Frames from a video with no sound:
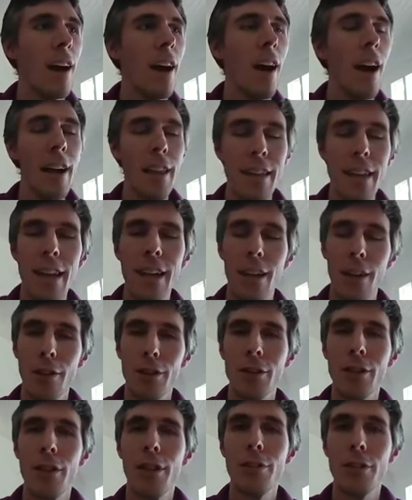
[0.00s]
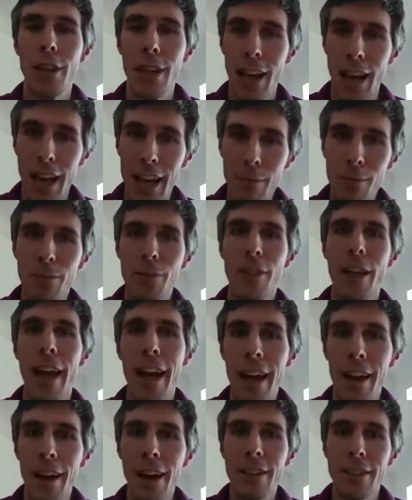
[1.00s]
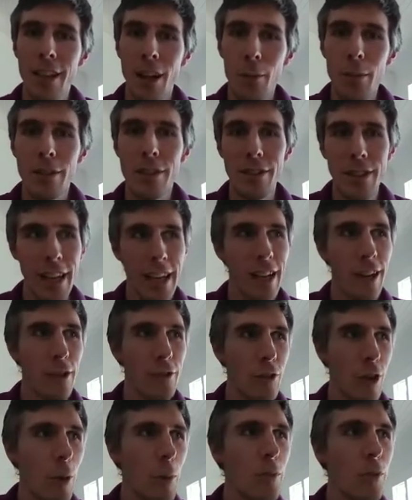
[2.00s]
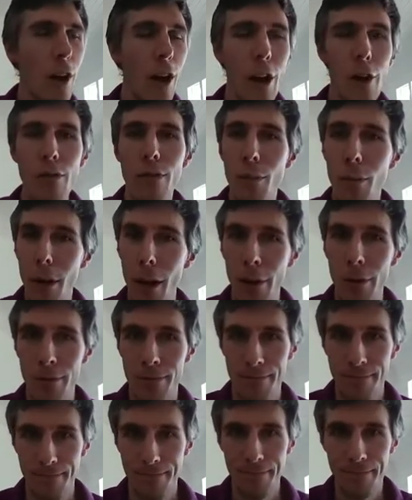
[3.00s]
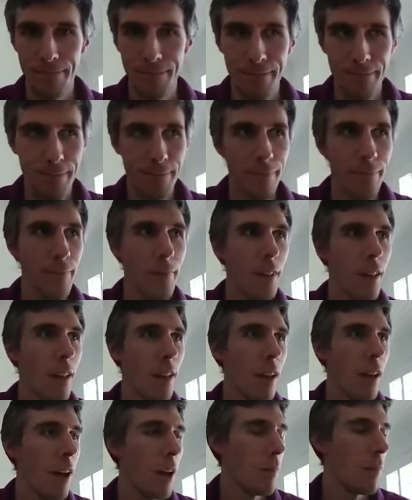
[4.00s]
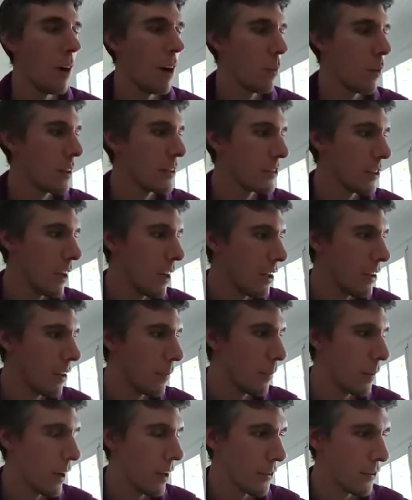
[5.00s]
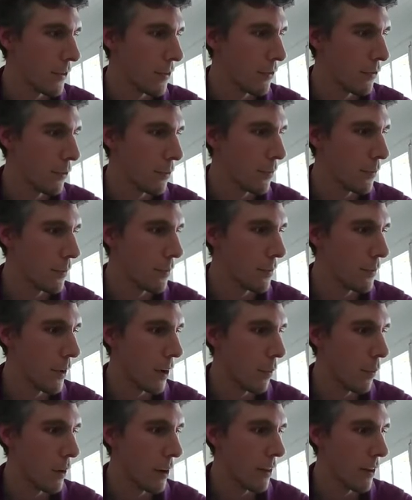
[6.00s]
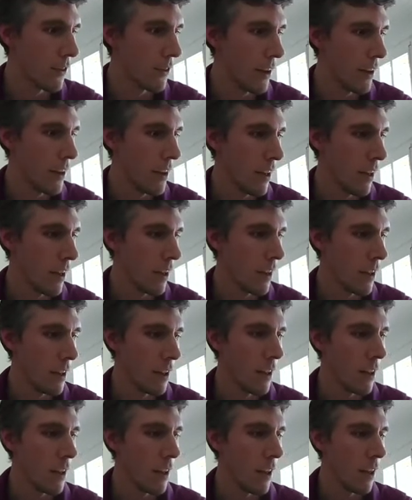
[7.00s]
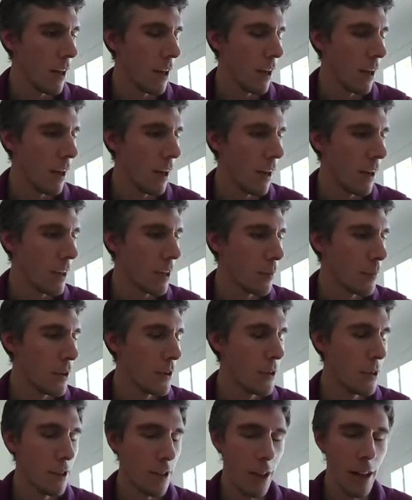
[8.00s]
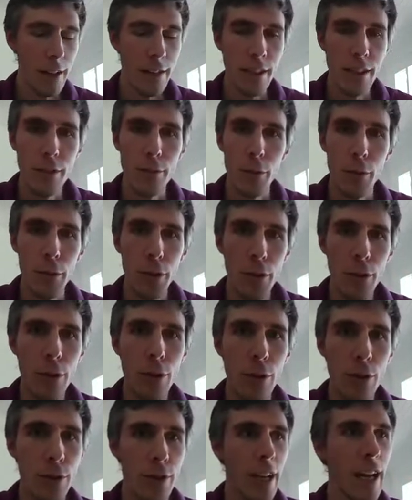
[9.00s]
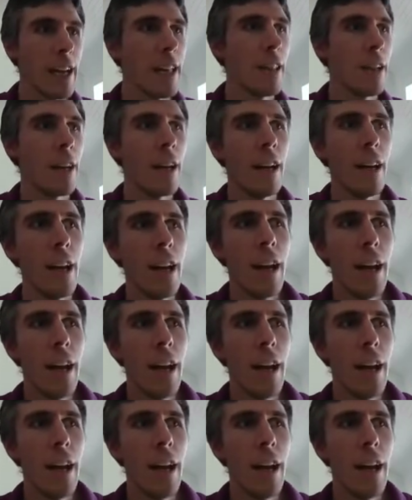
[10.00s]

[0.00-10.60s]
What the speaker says: I think a lot of those claims that AI is coming to take our jobs are overblown. I once heard a person from one of the senior computer scientists from Google say that